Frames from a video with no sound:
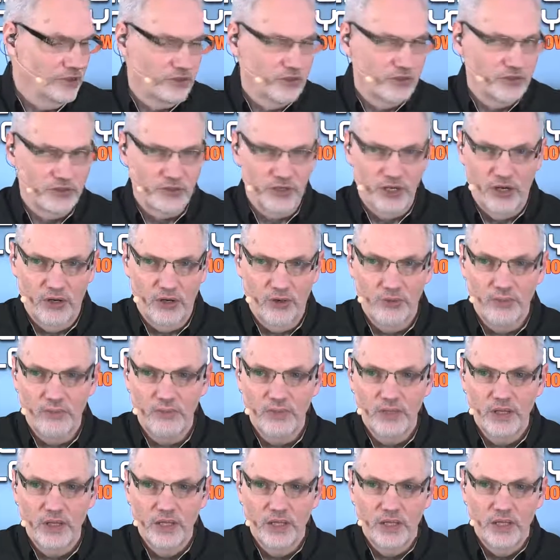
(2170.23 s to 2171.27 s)
So
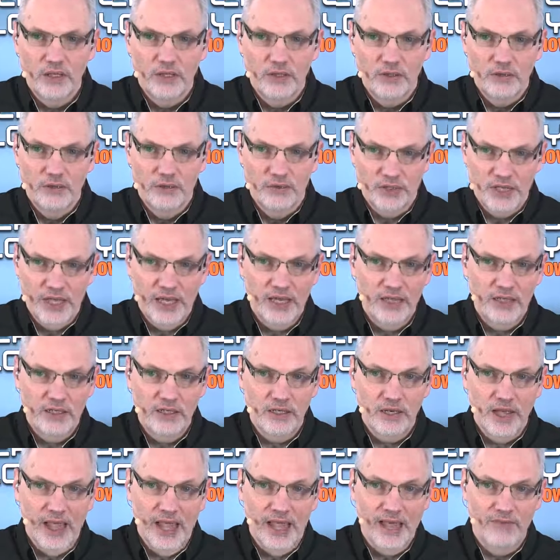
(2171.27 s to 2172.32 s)
you
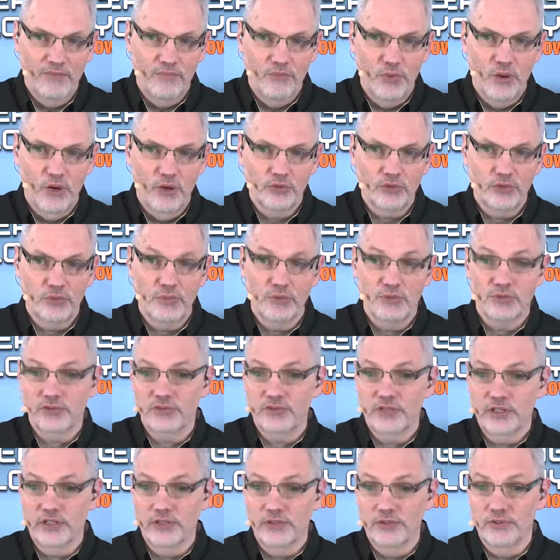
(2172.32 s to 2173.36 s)
can have multiple
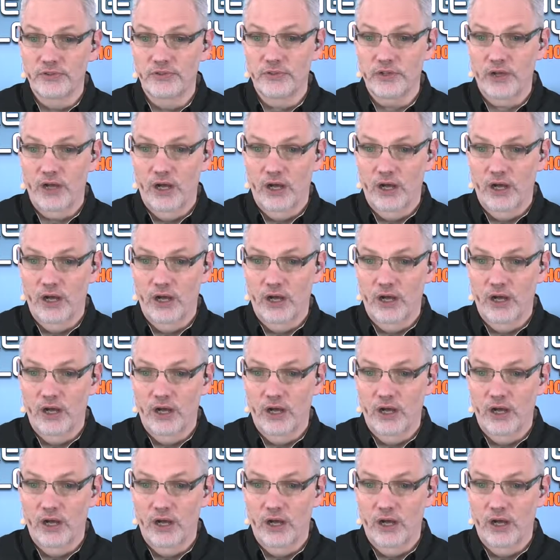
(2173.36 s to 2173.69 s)
triggers